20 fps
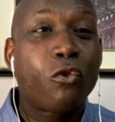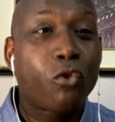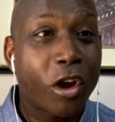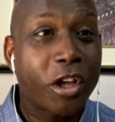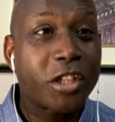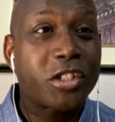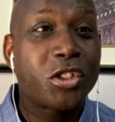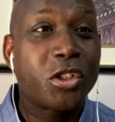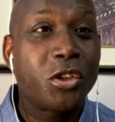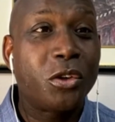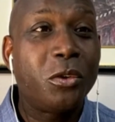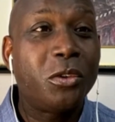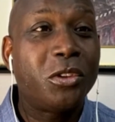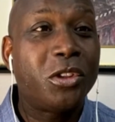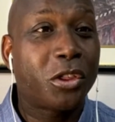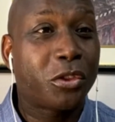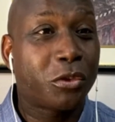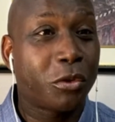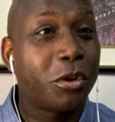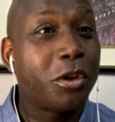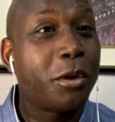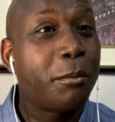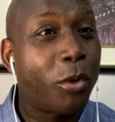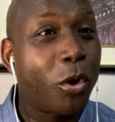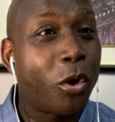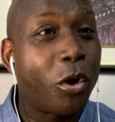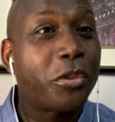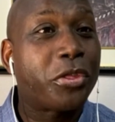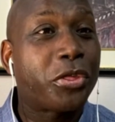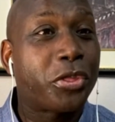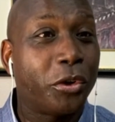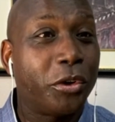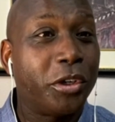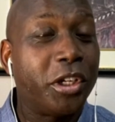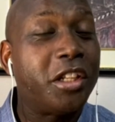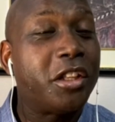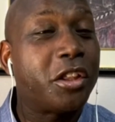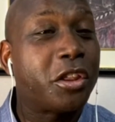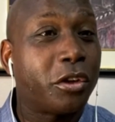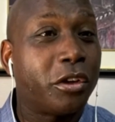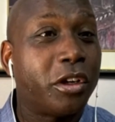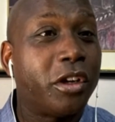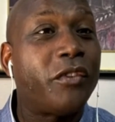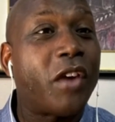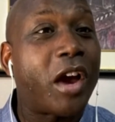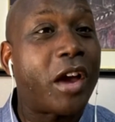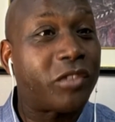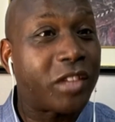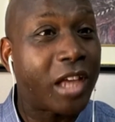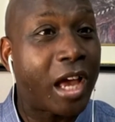Russell to throw the ball 30 to 35